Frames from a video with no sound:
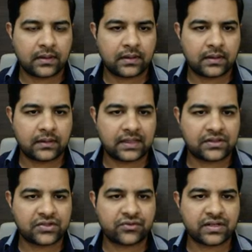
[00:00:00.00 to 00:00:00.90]

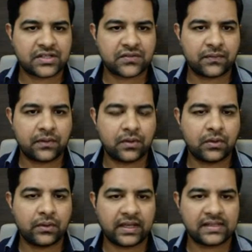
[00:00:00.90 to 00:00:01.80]
that's trust
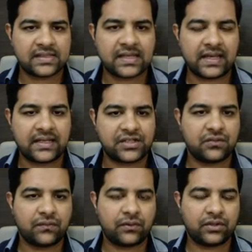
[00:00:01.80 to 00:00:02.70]
flow and citation
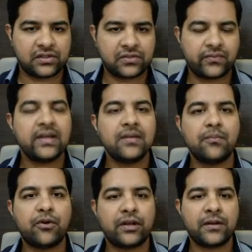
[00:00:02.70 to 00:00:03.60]
flow. This is very
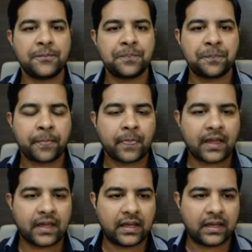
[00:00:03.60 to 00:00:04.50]
important.
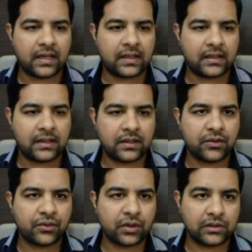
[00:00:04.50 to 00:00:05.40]
And
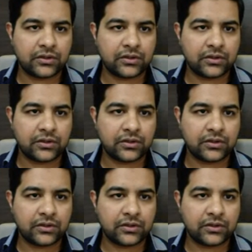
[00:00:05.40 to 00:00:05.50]
you could also